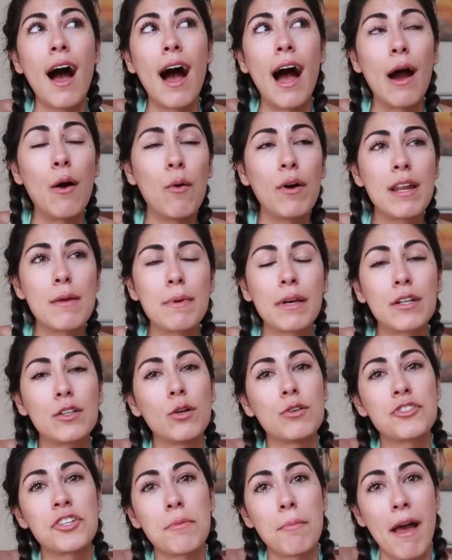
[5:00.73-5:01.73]
I wanna be
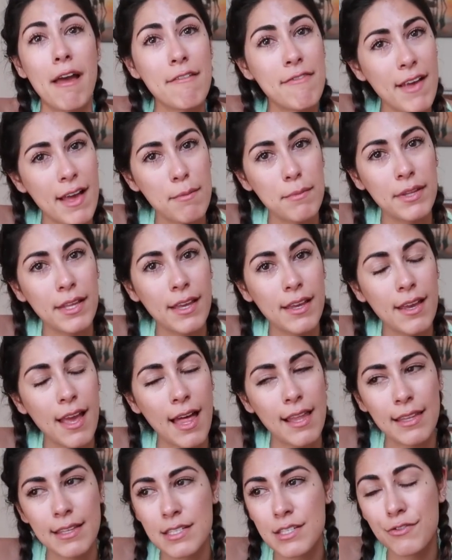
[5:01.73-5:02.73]
closer to my family,
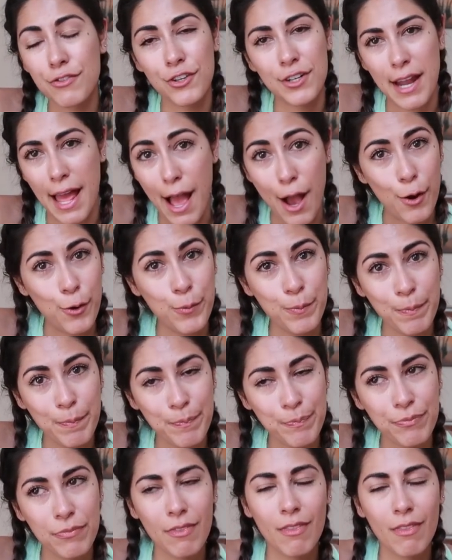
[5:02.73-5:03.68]
at least for now.